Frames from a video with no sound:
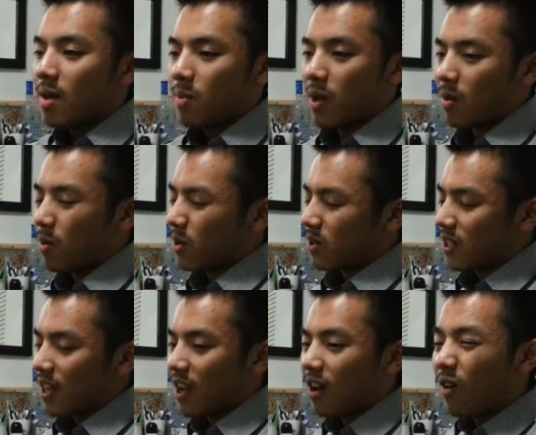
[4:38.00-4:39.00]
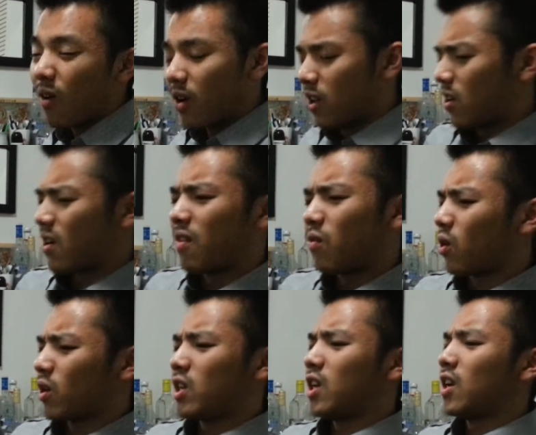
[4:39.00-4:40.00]
be able to say, oh, I've
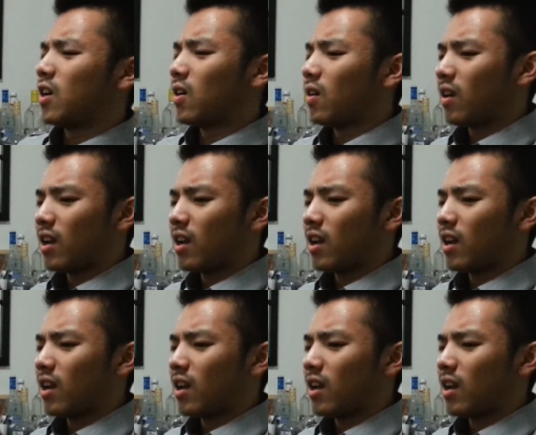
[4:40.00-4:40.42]
worked here,